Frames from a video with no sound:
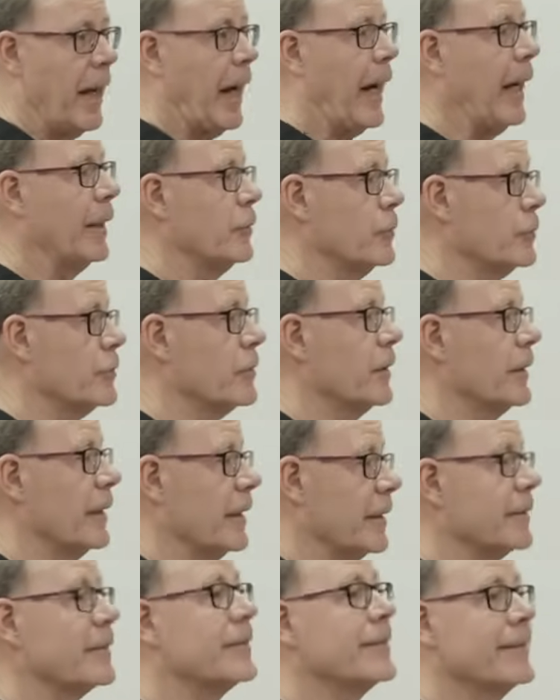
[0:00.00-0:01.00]
I usually
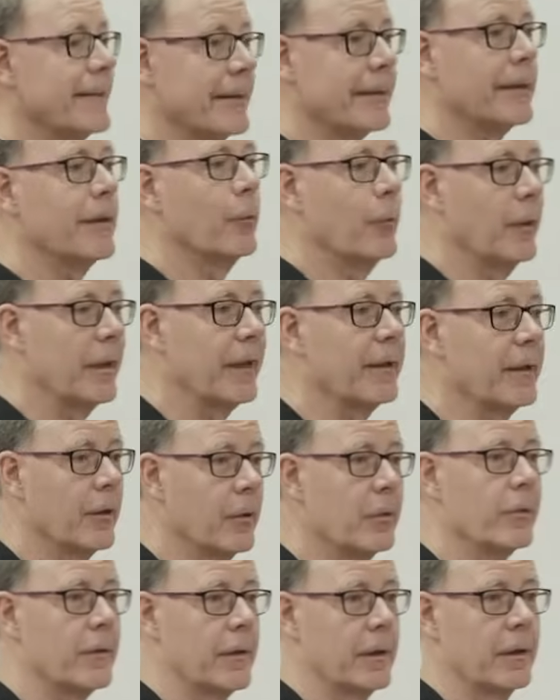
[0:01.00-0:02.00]
get sick when I
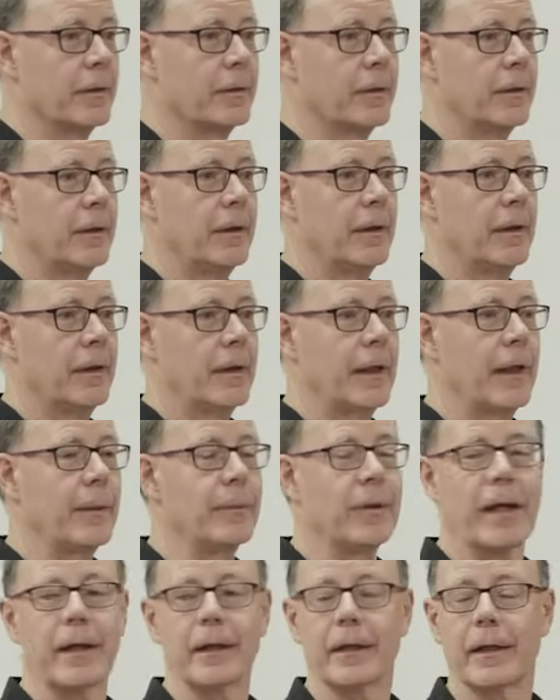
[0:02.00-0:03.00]
go there. I
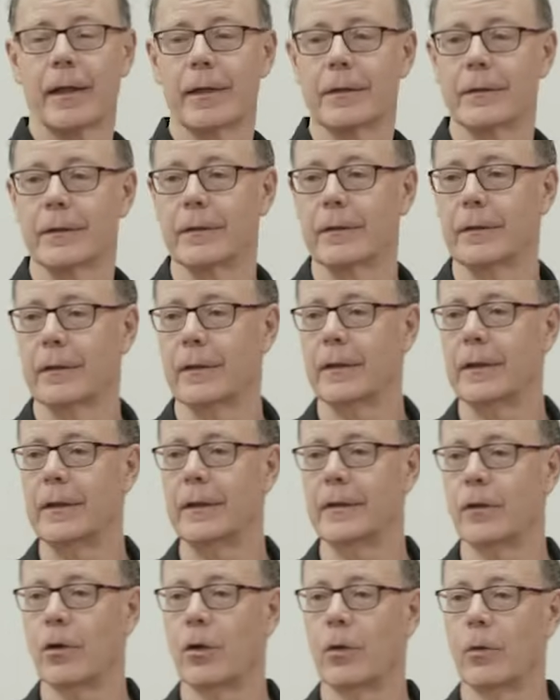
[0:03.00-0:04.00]
mean, I got
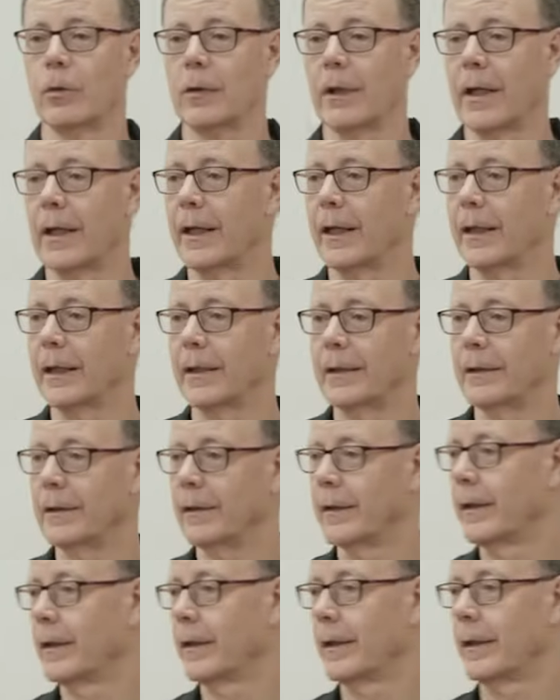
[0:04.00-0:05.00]
E. coli,
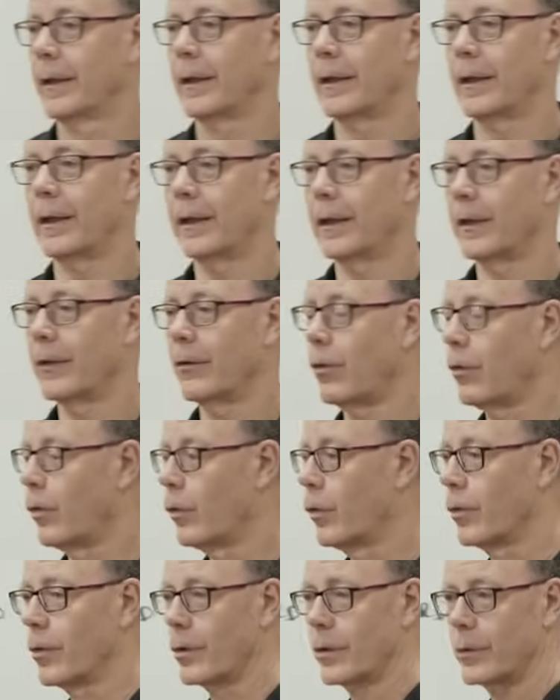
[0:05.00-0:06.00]

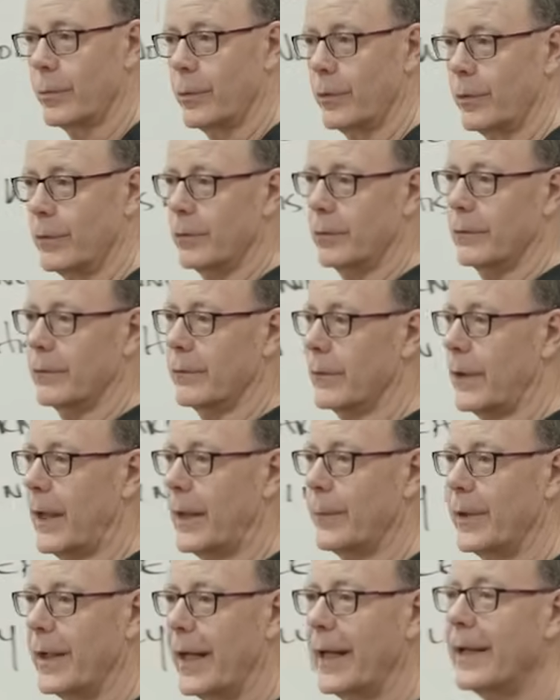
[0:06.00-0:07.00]
horrible. I
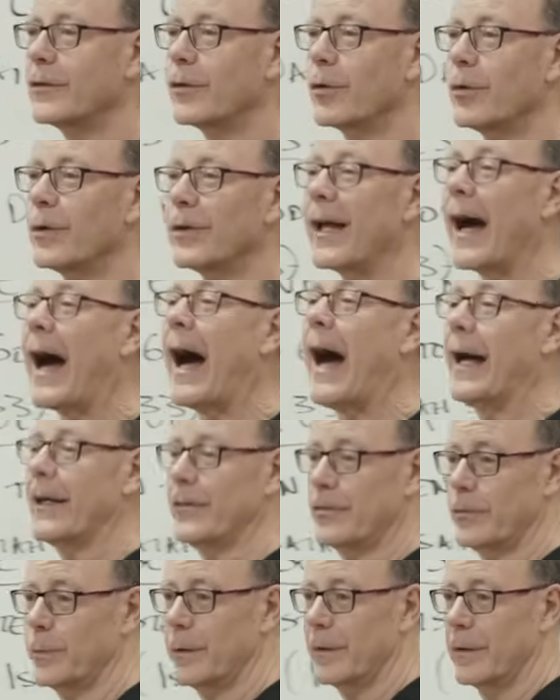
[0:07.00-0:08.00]
mean, I had to go in the
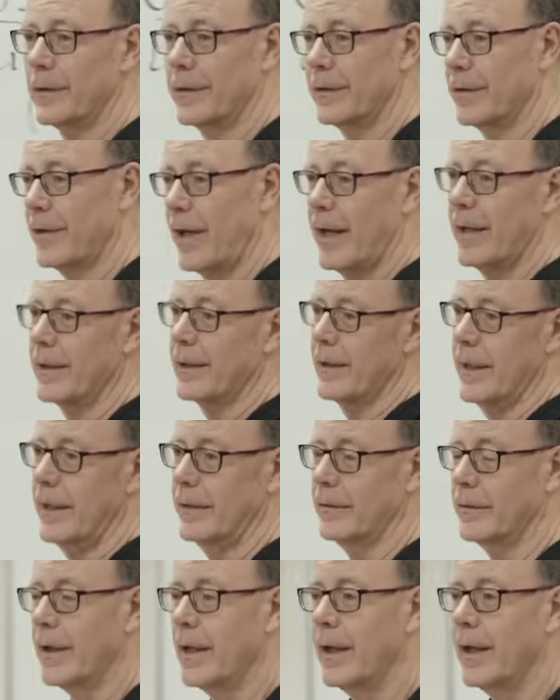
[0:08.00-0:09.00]
hospital in Thailand.